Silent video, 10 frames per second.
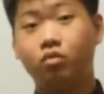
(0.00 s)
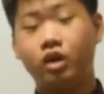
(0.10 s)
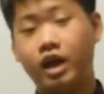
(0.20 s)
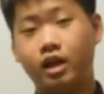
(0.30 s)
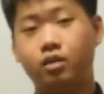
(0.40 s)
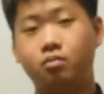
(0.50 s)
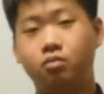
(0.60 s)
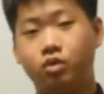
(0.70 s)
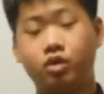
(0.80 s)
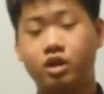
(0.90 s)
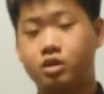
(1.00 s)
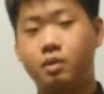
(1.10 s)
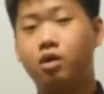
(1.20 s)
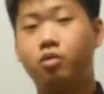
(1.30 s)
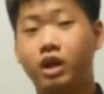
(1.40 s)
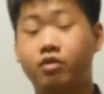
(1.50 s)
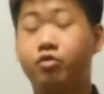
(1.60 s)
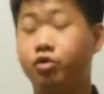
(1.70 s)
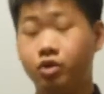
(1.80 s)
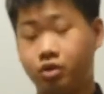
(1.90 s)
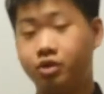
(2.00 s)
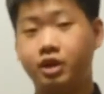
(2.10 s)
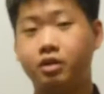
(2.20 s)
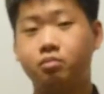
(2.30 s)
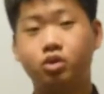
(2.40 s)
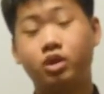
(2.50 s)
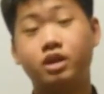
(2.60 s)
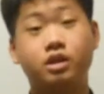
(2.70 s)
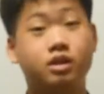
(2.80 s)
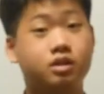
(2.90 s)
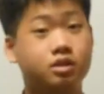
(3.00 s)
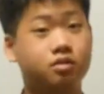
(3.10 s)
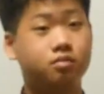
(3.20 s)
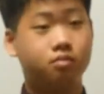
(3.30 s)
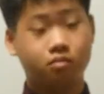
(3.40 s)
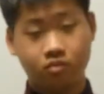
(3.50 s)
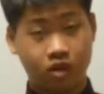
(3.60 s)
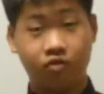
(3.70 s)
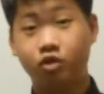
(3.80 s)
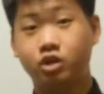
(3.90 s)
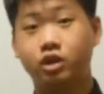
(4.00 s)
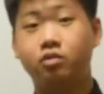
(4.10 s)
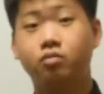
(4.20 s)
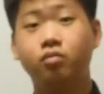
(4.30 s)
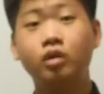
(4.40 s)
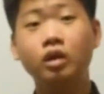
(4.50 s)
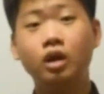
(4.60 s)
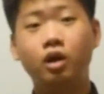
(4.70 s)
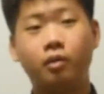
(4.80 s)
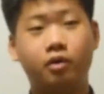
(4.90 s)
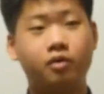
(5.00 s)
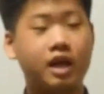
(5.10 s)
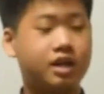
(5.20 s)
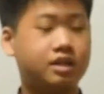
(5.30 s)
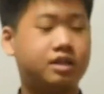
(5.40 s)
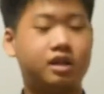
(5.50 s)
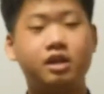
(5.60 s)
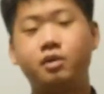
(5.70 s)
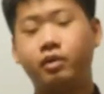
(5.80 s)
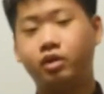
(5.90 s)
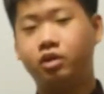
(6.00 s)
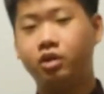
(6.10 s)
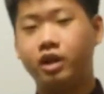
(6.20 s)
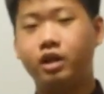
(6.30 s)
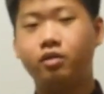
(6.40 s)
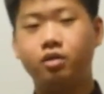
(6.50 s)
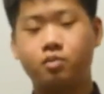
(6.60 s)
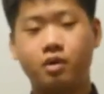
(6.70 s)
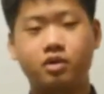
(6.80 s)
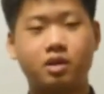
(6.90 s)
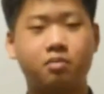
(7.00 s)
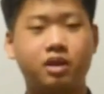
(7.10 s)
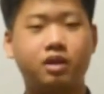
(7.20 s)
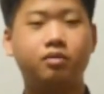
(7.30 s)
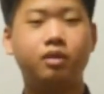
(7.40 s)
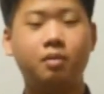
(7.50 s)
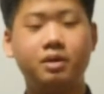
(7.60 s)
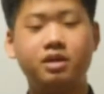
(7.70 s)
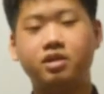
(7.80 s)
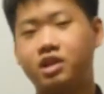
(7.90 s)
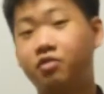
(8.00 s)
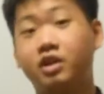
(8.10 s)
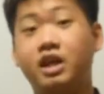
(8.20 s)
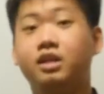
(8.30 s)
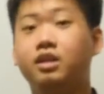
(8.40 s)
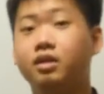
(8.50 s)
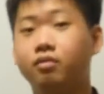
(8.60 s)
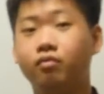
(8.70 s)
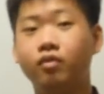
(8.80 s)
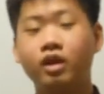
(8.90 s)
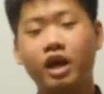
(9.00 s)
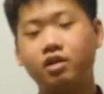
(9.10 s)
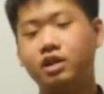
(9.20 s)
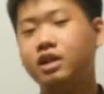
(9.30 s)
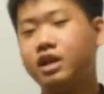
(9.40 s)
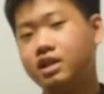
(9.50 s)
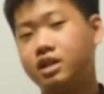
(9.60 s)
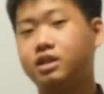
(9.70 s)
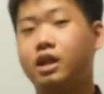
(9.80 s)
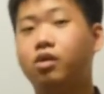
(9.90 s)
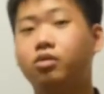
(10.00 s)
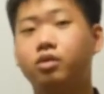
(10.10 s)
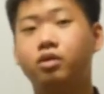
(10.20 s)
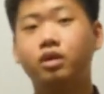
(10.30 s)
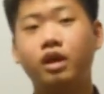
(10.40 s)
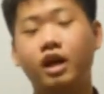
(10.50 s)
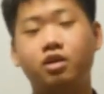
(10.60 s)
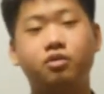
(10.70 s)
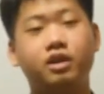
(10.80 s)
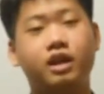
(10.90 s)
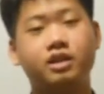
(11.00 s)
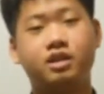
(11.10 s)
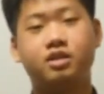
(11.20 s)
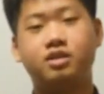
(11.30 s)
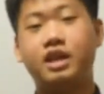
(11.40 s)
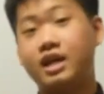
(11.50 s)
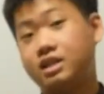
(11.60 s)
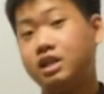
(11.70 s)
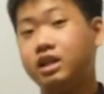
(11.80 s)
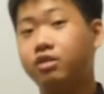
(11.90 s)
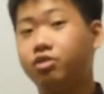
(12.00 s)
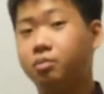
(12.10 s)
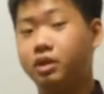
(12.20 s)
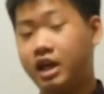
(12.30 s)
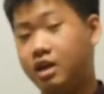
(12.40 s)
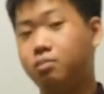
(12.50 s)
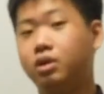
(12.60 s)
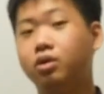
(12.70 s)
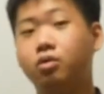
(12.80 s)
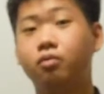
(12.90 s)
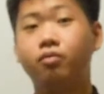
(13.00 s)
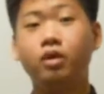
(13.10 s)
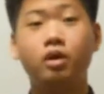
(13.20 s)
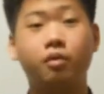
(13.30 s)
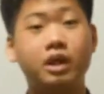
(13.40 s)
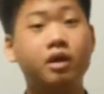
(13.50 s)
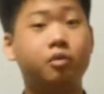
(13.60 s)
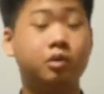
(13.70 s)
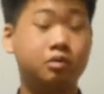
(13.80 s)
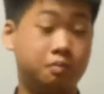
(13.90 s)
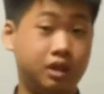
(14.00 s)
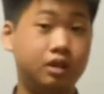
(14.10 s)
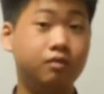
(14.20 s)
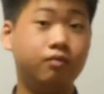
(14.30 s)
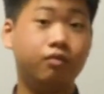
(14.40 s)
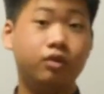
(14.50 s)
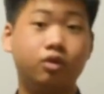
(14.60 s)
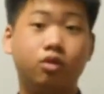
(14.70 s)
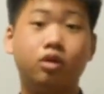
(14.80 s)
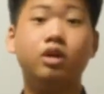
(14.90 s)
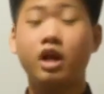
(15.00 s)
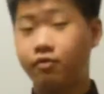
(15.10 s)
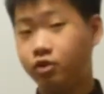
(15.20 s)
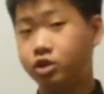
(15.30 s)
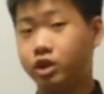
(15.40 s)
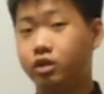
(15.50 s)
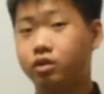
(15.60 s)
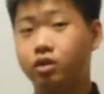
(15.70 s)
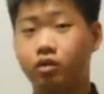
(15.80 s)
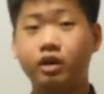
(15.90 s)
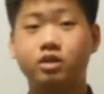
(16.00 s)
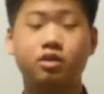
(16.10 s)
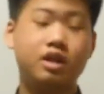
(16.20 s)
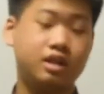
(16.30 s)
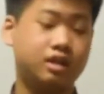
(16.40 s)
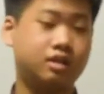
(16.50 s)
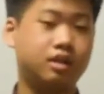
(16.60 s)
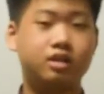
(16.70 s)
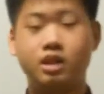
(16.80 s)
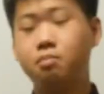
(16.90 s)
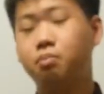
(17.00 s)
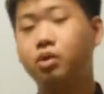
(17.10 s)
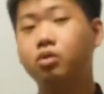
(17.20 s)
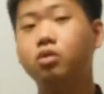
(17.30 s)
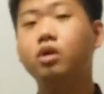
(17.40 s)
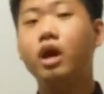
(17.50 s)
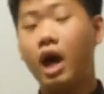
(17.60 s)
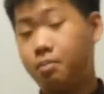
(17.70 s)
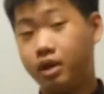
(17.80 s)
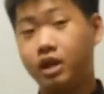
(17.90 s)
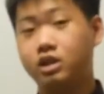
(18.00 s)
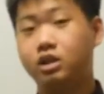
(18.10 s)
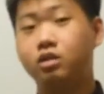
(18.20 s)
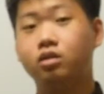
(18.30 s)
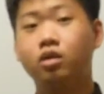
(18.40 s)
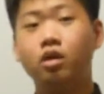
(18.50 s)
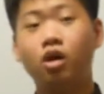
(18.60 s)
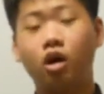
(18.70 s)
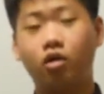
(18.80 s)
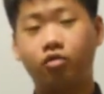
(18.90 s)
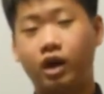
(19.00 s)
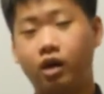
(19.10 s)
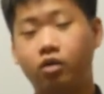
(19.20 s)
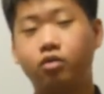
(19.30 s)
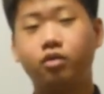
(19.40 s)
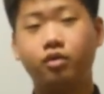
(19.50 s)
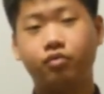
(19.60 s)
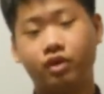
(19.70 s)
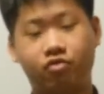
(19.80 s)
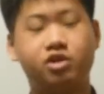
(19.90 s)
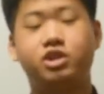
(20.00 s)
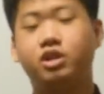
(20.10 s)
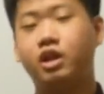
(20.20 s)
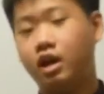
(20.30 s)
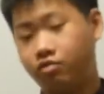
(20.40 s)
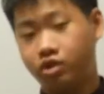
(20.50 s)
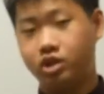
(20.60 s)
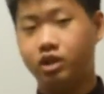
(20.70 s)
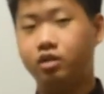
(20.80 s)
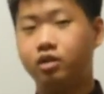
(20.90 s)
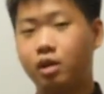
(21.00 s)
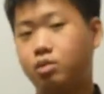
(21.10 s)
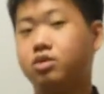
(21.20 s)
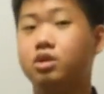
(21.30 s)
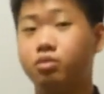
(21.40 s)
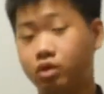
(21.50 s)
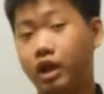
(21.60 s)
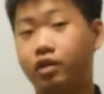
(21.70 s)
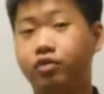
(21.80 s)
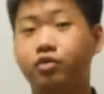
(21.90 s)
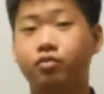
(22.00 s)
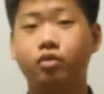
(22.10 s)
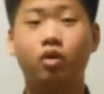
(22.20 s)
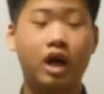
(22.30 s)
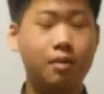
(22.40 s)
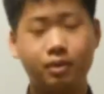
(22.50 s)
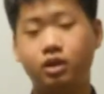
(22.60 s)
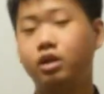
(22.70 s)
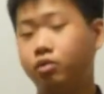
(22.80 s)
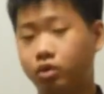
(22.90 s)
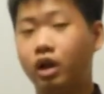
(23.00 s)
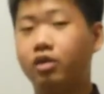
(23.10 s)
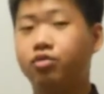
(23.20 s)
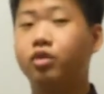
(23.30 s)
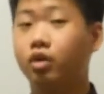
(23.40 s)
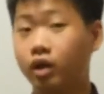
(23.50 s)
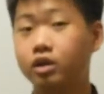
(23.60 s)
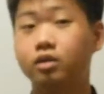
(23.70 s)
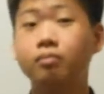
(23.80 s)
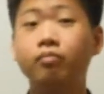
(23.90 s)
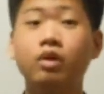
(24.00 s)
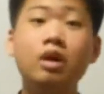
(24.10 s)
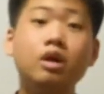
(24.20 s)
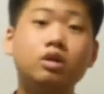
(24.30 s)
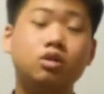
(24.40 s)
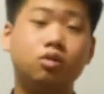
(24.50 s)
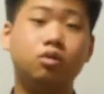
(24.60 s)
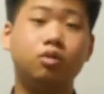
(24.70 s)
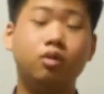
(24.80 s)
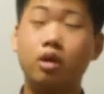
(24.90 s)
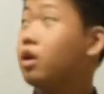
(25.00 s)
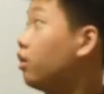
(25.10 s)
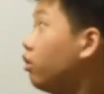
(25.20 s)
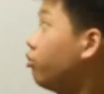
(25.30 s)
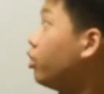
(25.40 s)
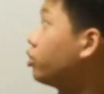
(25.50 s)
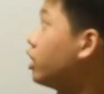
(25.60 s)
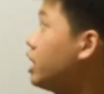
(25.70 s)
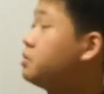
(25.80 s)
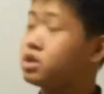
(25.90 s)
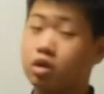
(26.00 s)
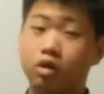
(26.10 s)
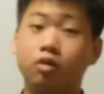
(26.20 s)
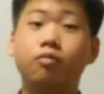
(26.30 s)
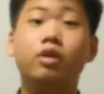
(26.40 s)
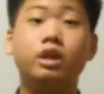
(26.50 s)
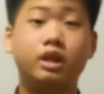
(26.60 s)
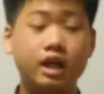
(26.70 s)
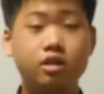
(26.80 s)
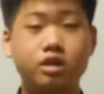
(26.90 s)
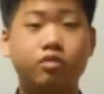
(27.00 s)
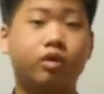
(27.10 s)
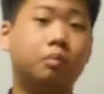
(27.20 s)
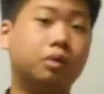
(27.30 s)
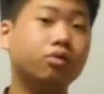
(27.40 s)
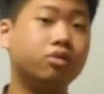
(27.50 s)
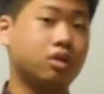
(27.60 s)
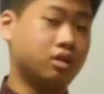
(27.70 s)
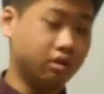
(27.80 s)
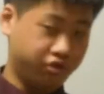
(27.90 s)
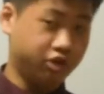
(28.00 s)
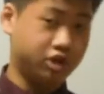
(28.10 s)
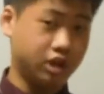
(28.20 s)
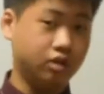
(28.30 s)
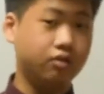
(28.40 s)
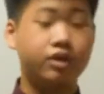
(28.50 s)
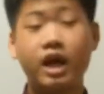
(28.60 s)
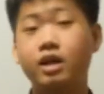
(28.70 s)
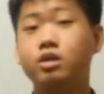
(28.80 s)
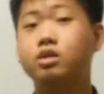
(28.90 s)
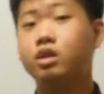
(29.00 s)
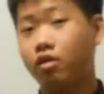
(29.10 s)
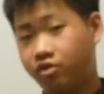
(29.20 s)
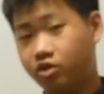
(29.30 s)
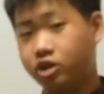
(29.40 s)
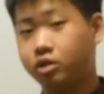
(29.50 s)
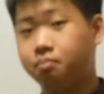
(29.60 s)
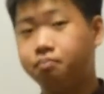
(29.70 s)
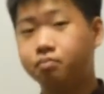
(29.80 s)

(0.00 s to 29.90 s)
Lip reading: and you can smell whatever food you're cooking, so that is diffusion. Well, and then suddenly while you're cooking, you smell something a bit suffocating, and you hear a hissing sound, and you realize there's gas leaking from the can below. Well, that would be your effusion, alright? So that is a simple application of how diffusion and effusion can be used in real life, or happen in real life, alright? So, for Graham's law, you can use it for both diffusion and effusion.